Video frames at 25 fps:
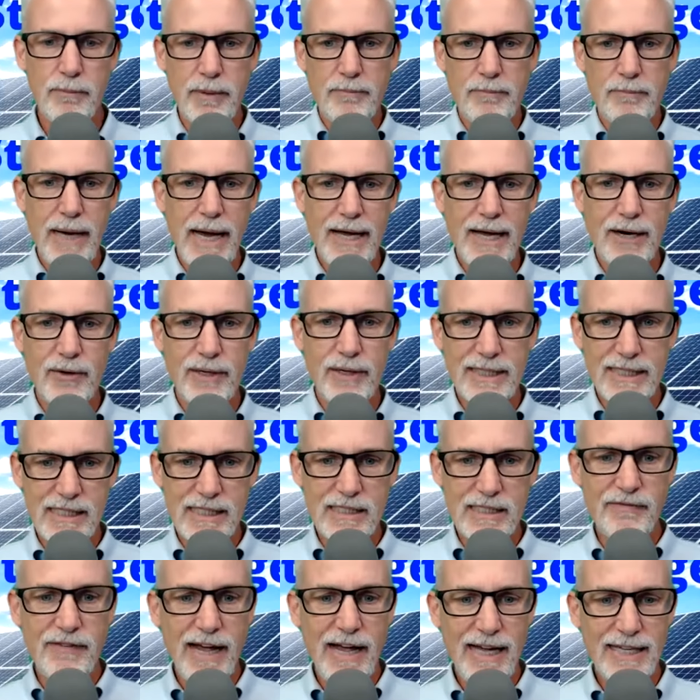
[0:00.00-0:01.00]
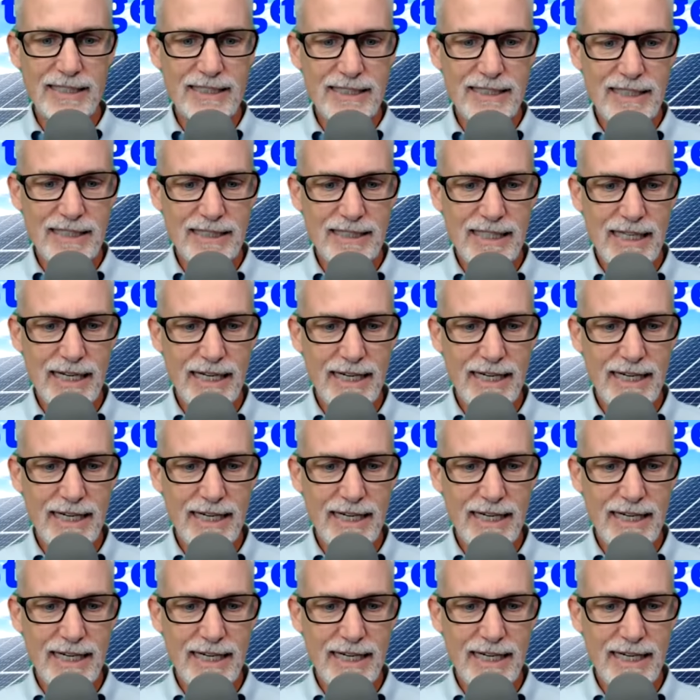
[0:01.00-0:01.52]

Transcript: batteries as fast as they